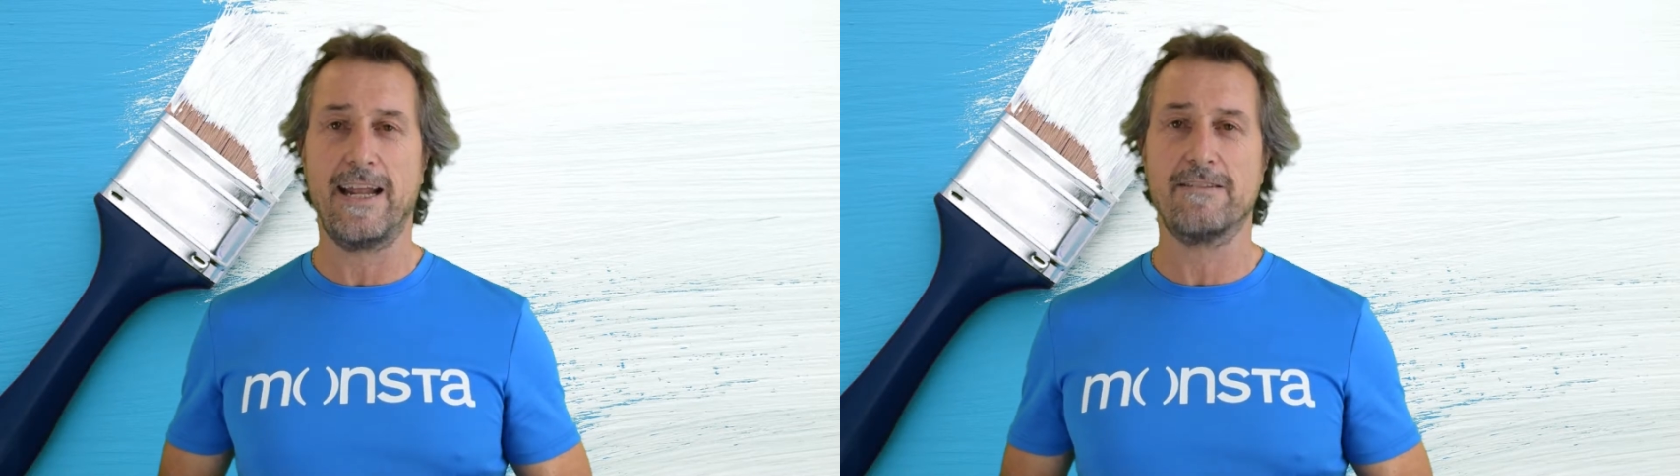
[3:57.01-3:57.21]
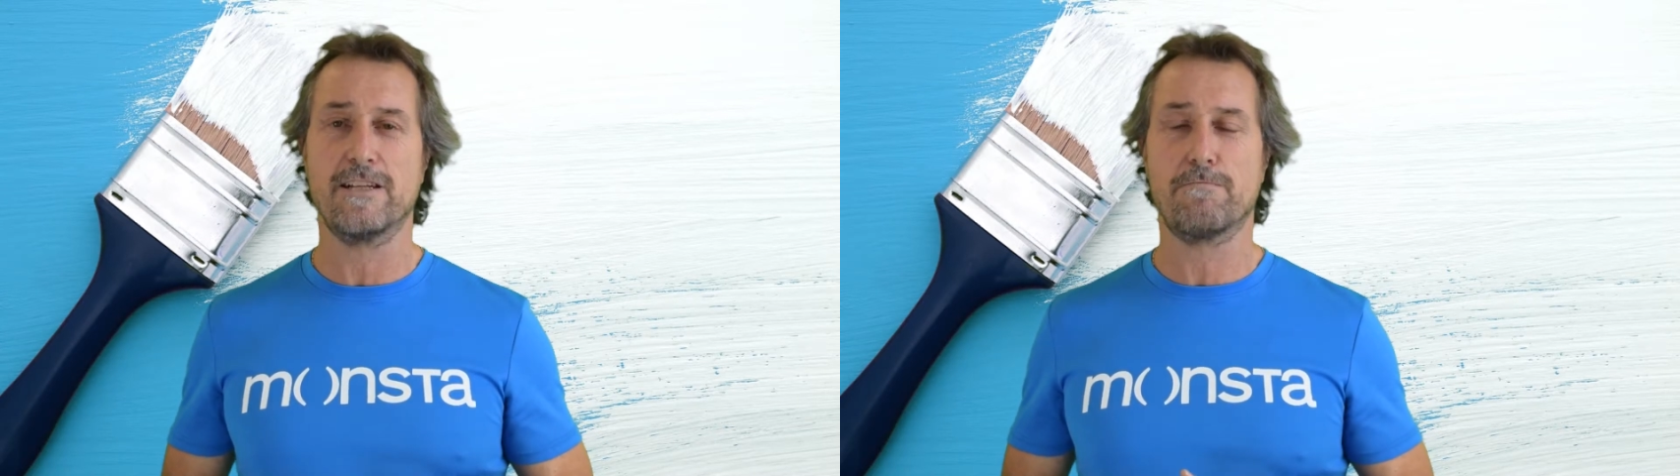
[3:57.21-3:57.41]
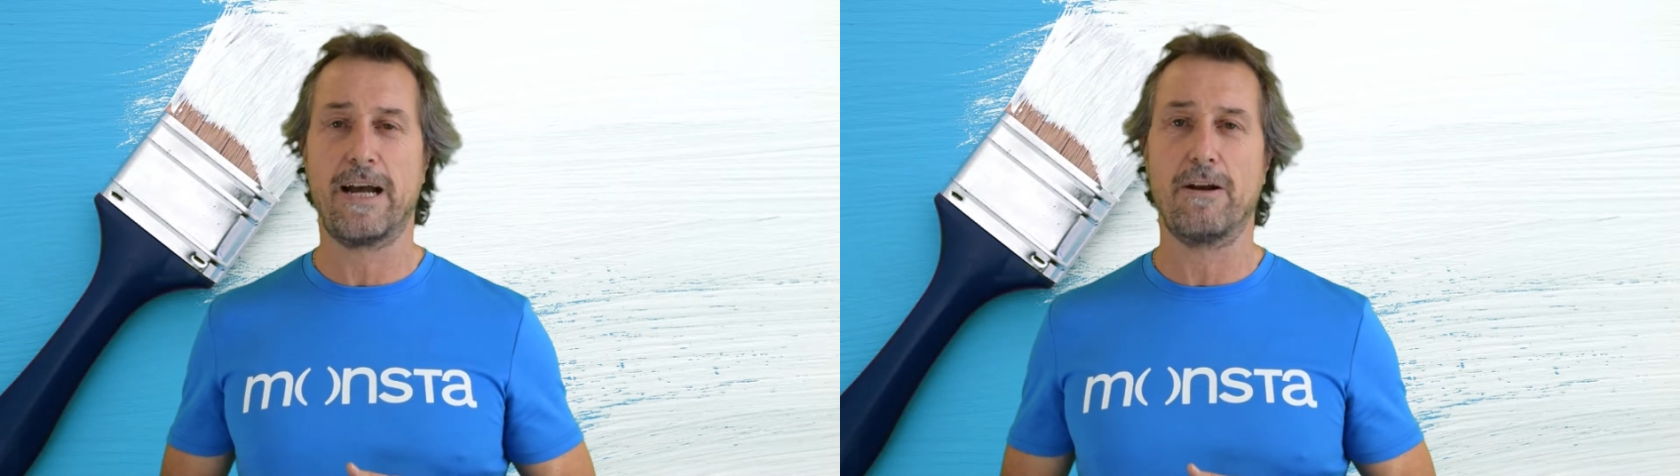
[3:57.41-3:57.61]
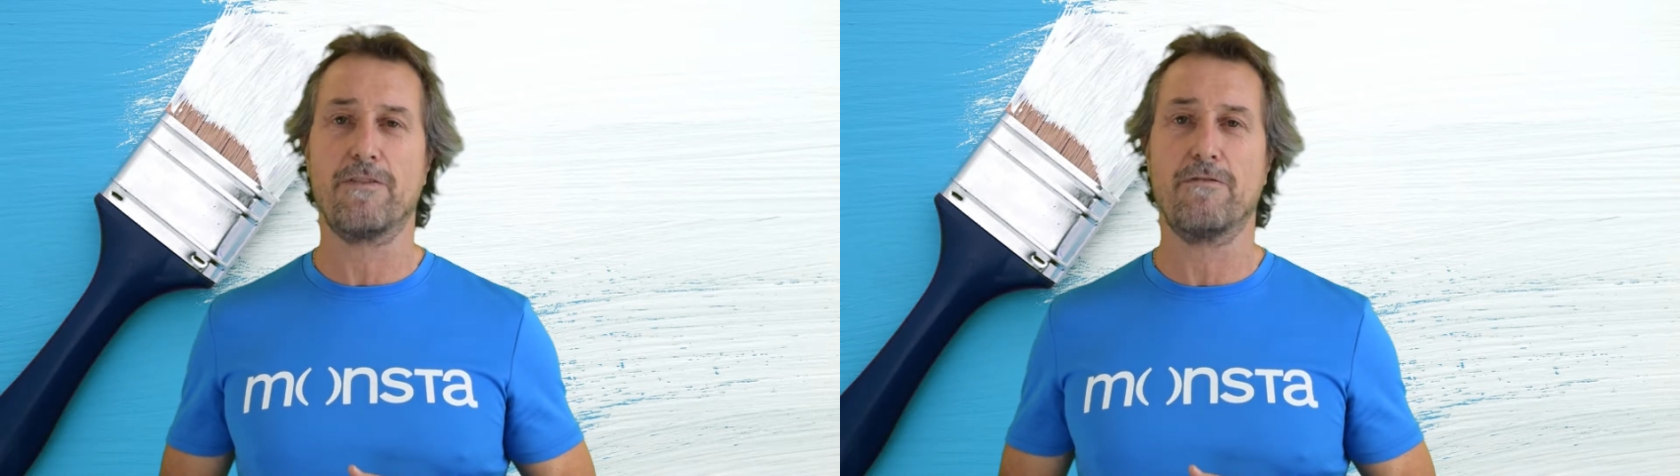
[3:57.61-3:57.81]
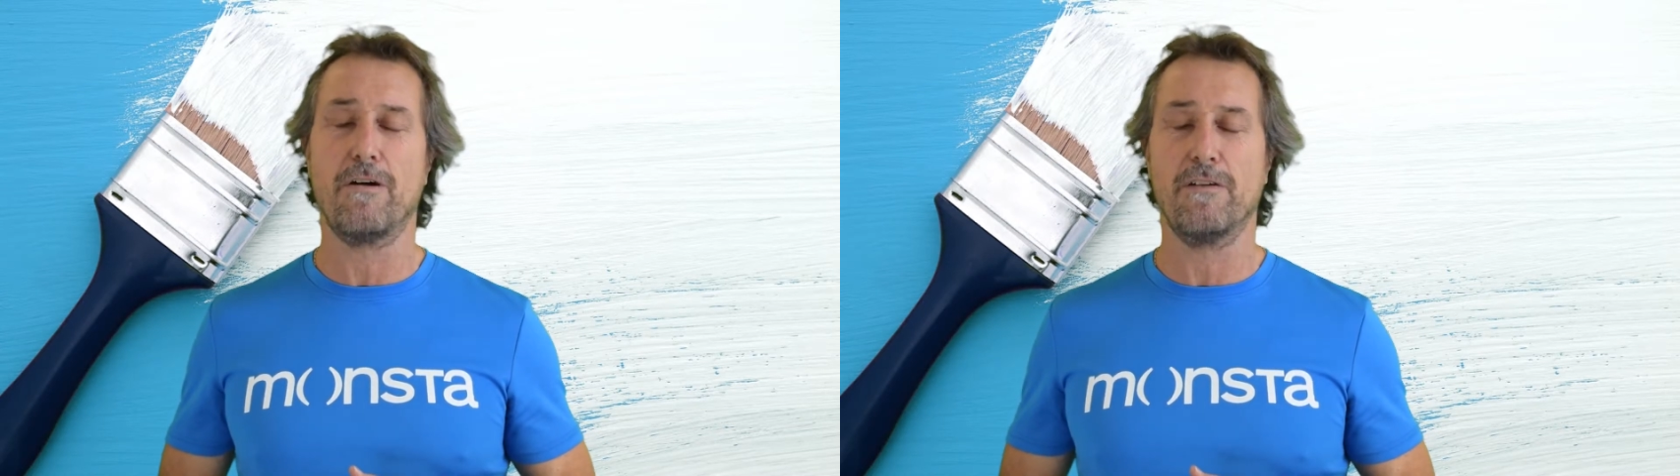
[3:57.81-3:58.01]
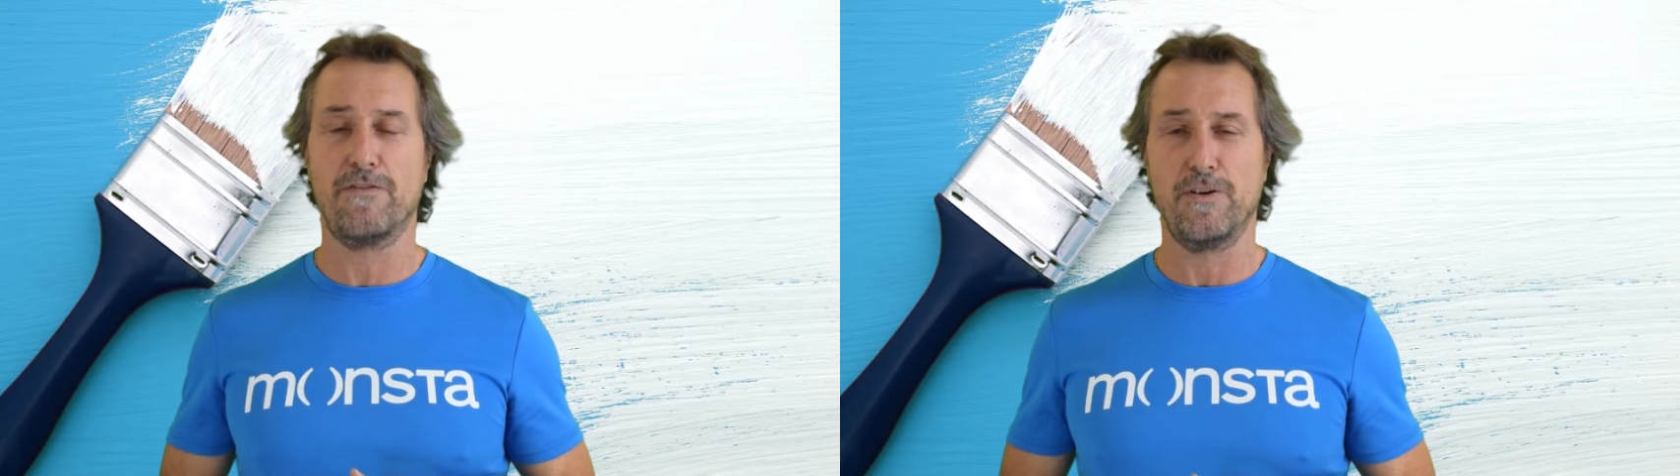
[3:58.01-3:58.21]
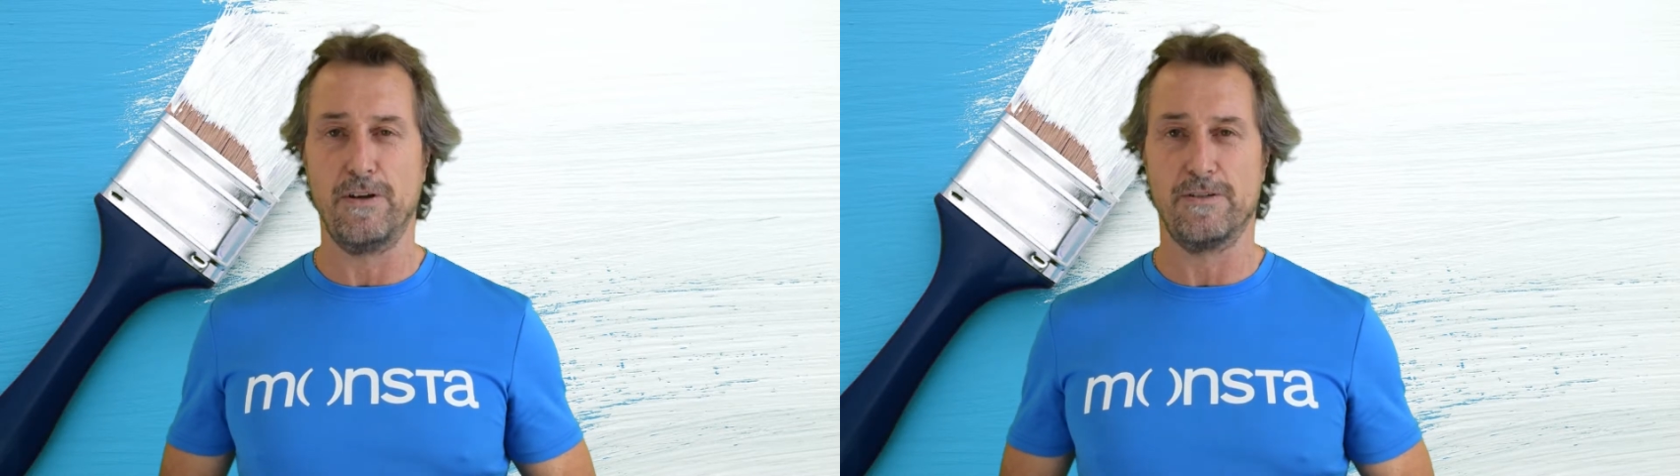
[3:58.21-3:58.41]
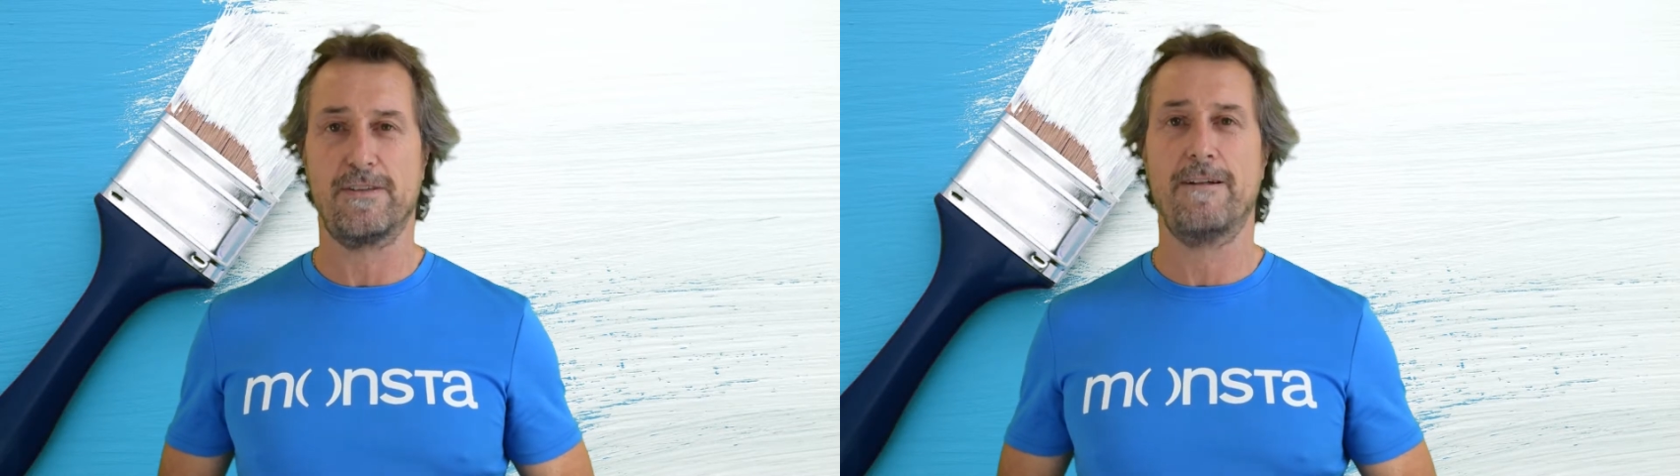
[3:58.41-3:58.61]
excess paint off the roller
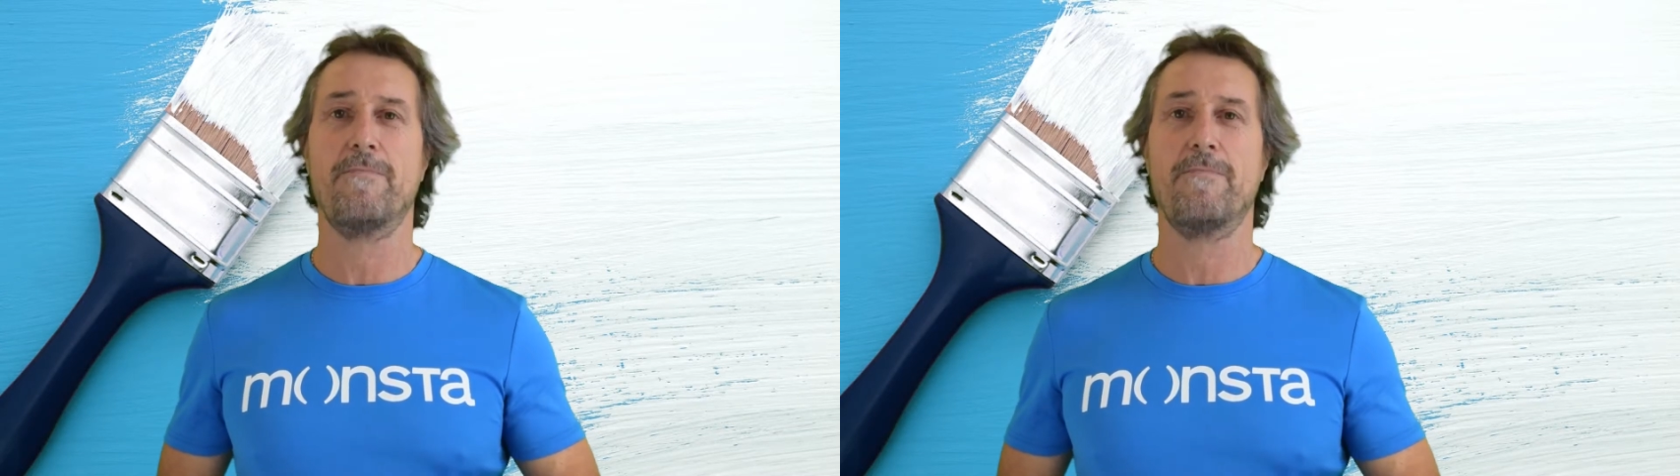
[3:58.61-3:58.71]
first.